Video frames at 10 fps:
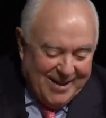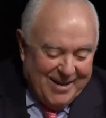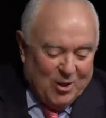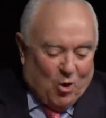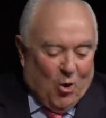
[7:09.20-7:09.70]

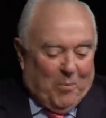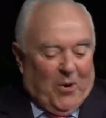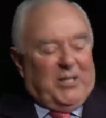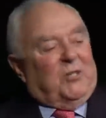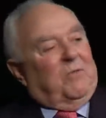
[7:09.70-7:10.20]
and the
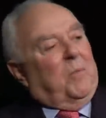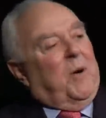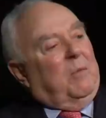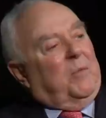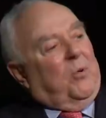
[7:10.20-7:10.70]
Corporation for
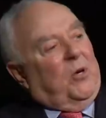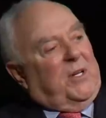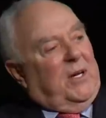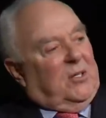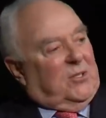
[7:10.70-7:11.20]
Public
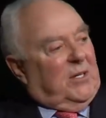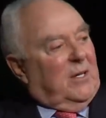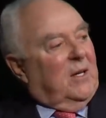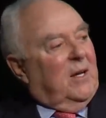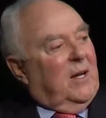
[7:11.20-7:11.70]
Broadcasting,
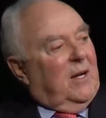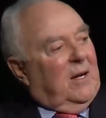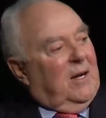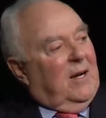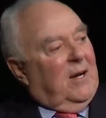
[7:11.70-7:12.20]

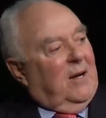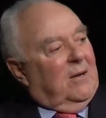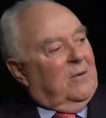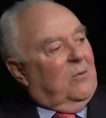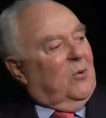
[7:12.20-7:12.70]
uh,
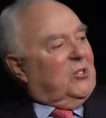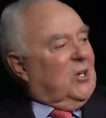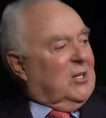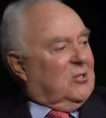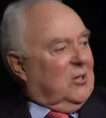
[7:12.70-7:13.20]
or
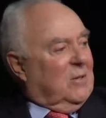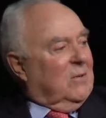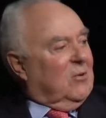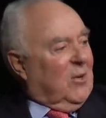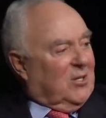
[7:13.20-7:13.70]

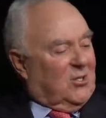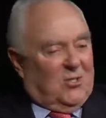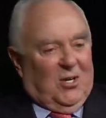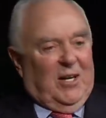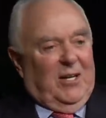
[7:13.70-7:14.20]
Johnson Great
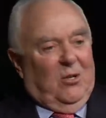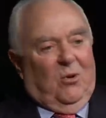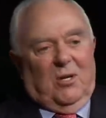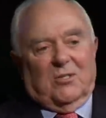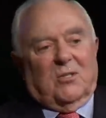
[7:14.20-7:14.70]
Society
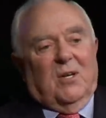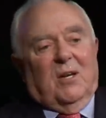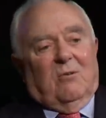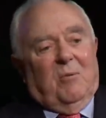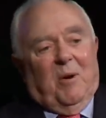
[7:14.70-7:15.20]
laws.
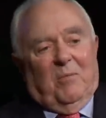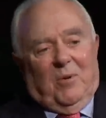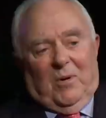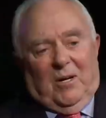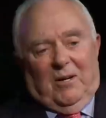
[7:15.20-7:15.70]

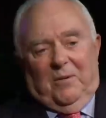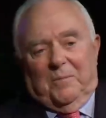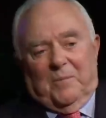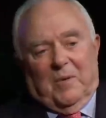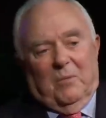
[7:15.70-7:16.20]
Remember, uh,
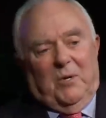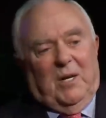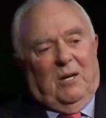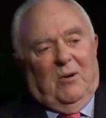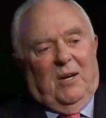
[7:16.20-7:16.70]
we
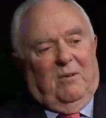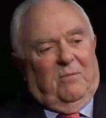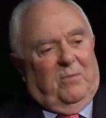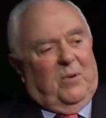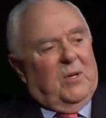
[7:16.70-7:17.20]
now
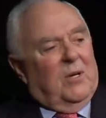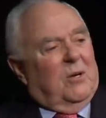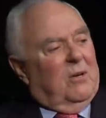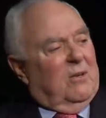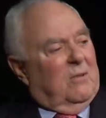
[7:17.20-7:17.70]
have
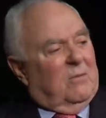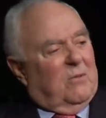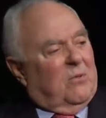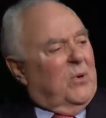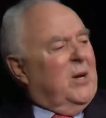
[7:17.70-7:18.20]
uh,
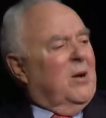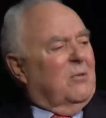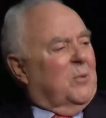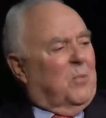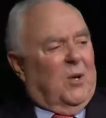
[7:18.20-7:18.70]

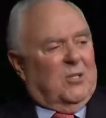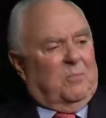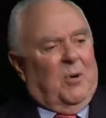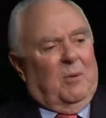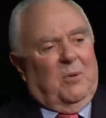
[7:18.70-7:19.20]
300 plus
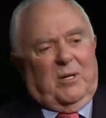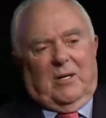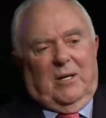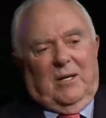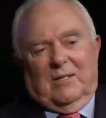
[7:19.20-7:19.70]
public
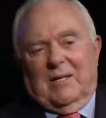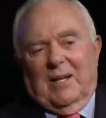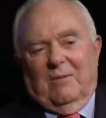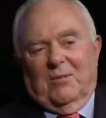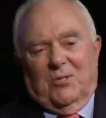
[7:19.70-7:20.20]
uh,
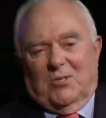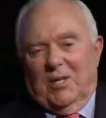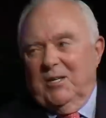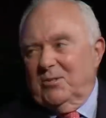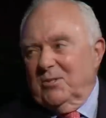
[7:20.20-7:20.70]
television
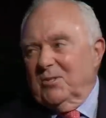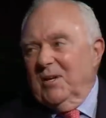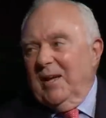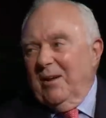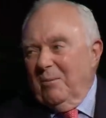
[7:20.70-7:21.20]
stations
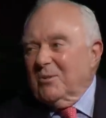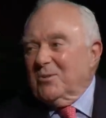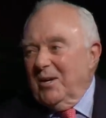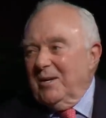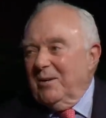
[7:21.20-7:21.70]
and almost
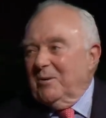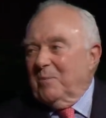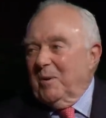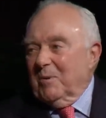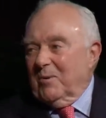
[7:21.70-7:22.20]
900
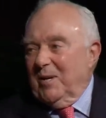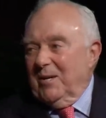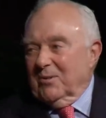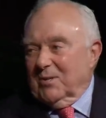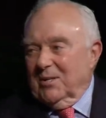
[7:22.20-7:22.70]
public
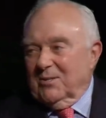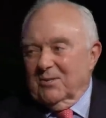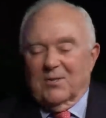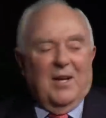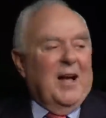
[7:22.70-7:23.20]
radio
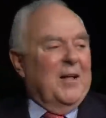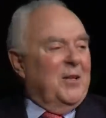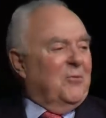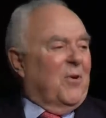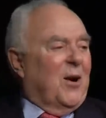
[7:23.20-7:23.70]
stations. And
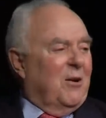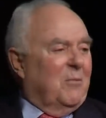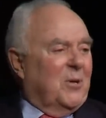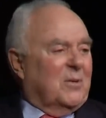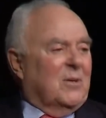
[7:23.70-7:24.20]
the
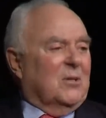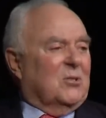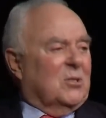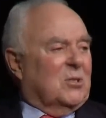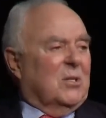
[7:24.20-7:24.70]
environment, there's
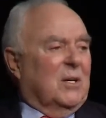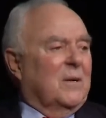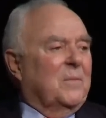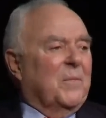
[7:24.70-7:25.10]
just, uh,